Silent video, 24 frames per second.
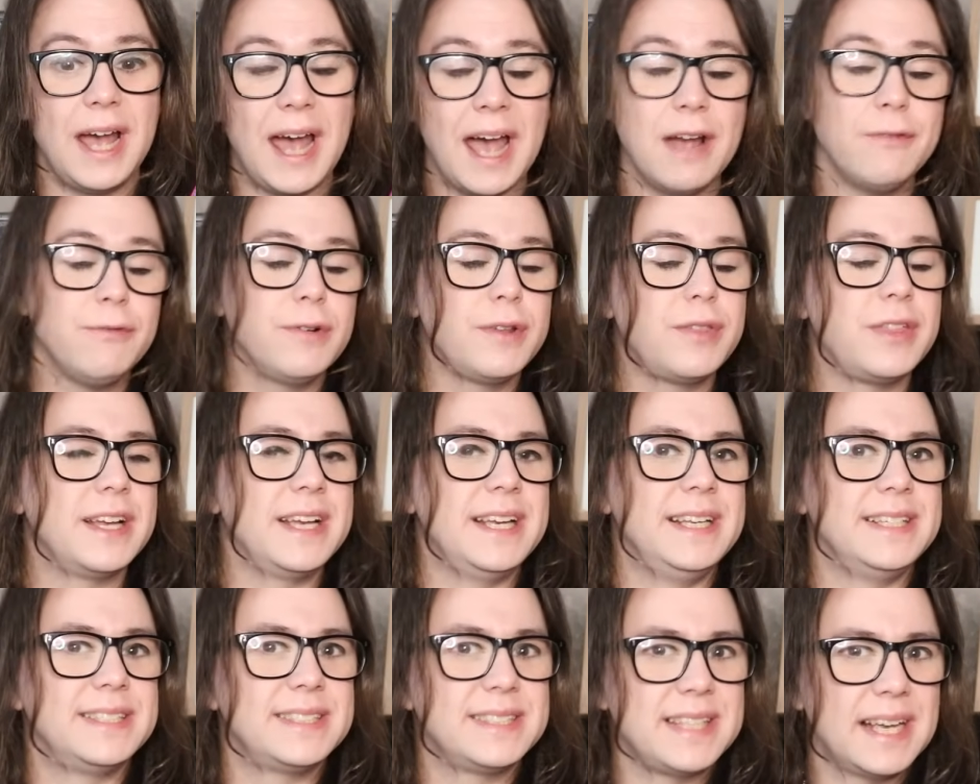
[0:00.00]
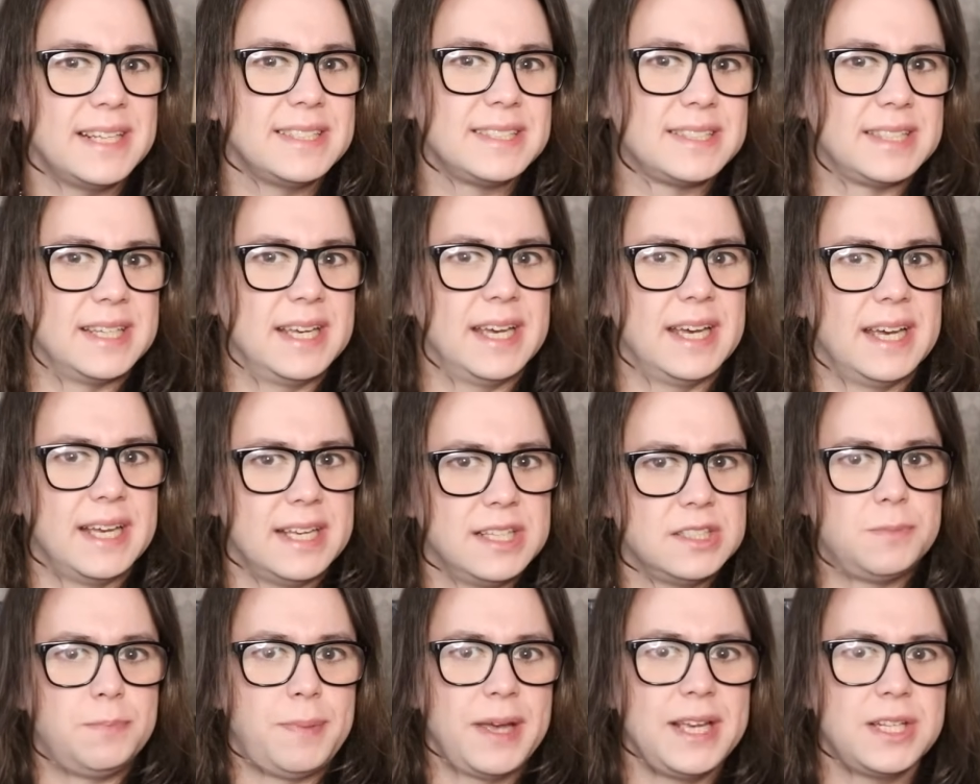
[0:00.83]
everything he says here
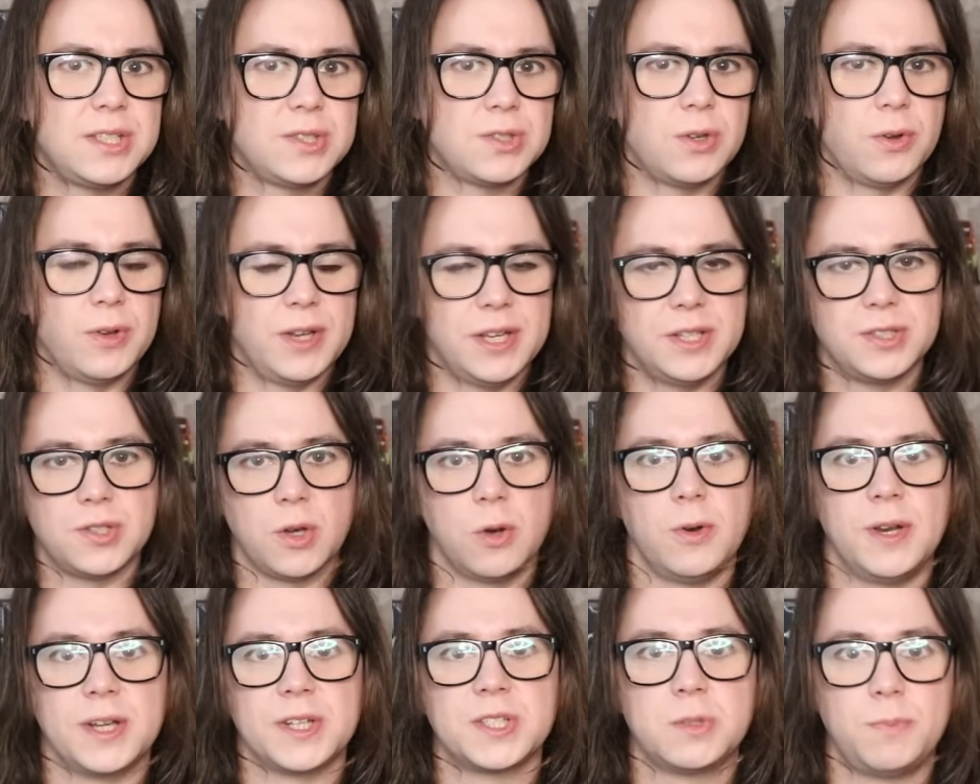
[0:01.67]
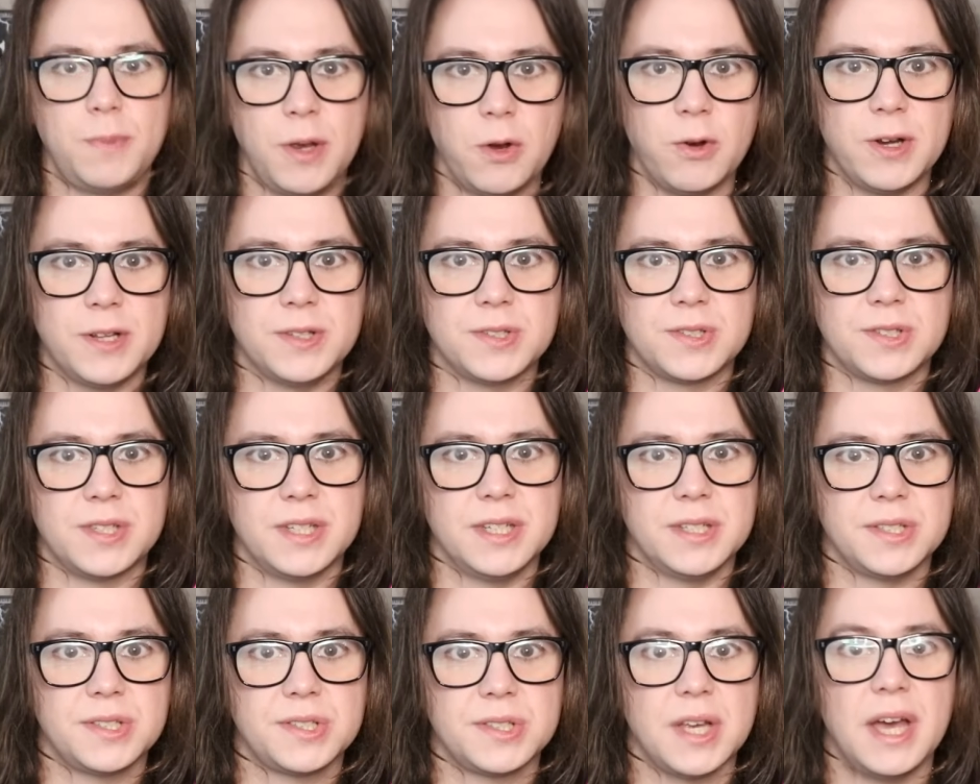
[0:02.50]
is based on his own
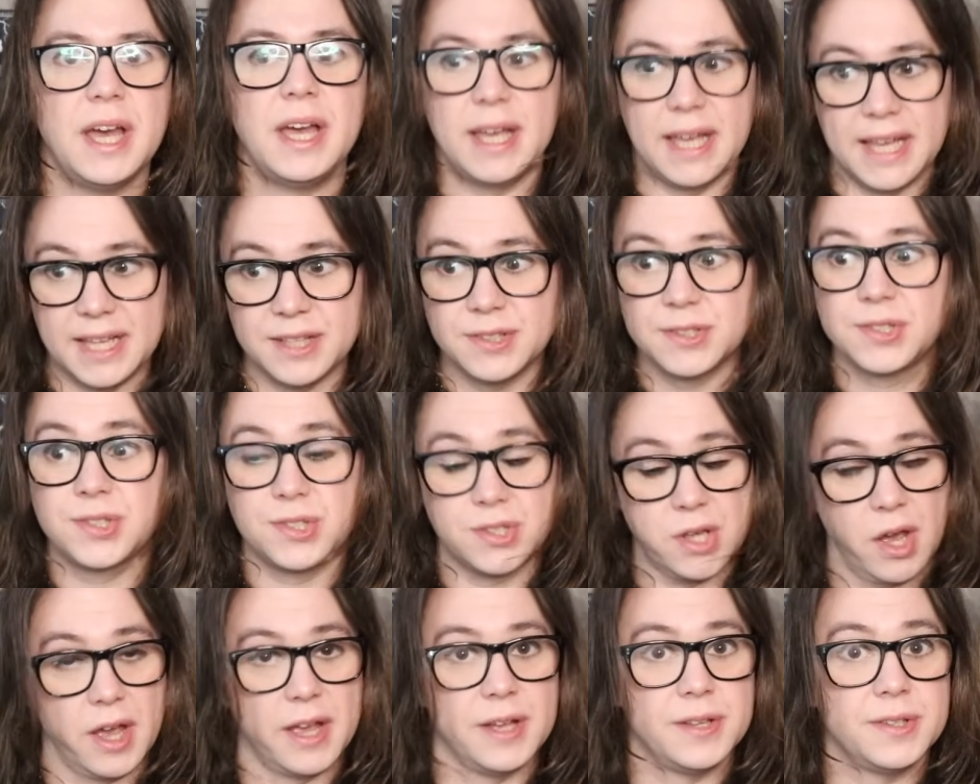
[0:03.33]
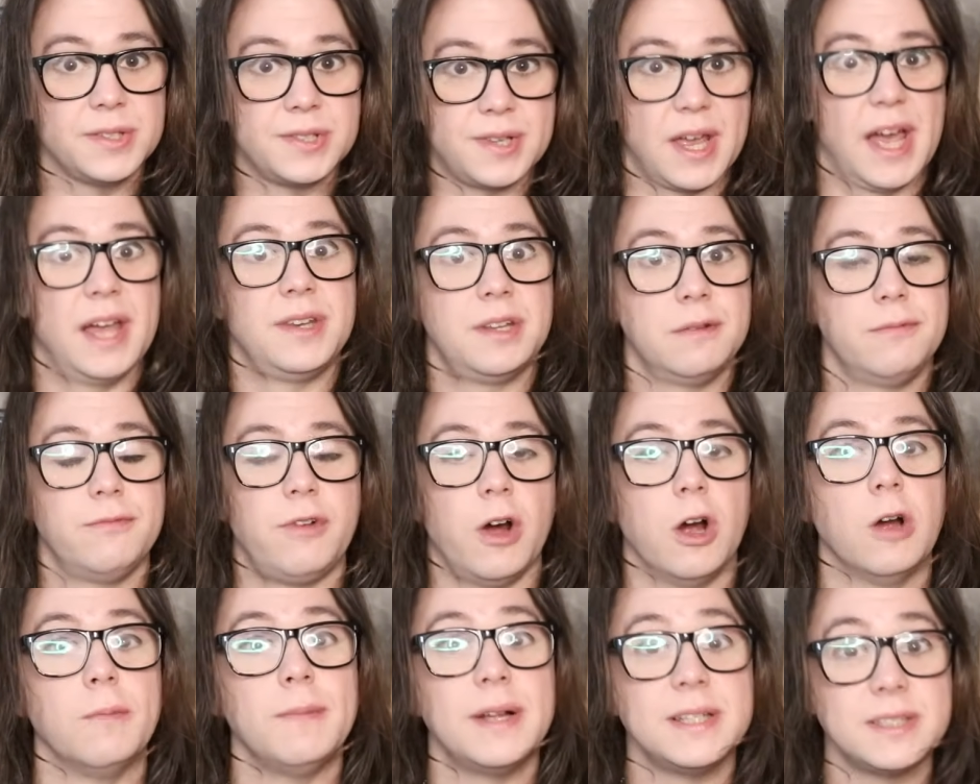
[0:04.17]
experiences in science and
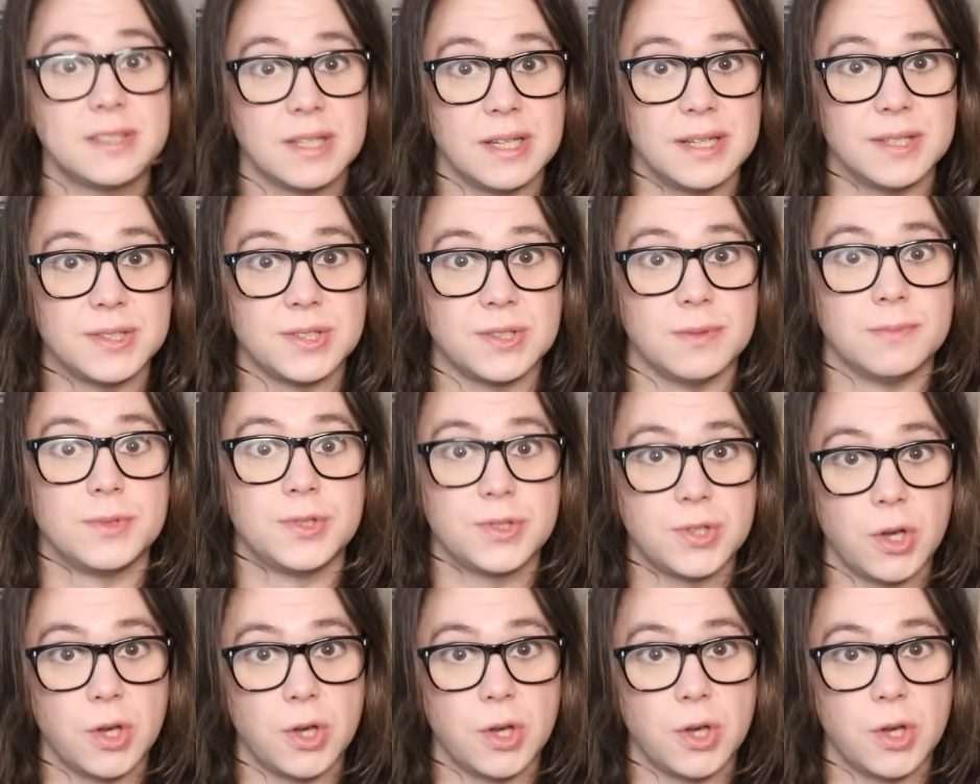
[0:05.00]
environmentalism.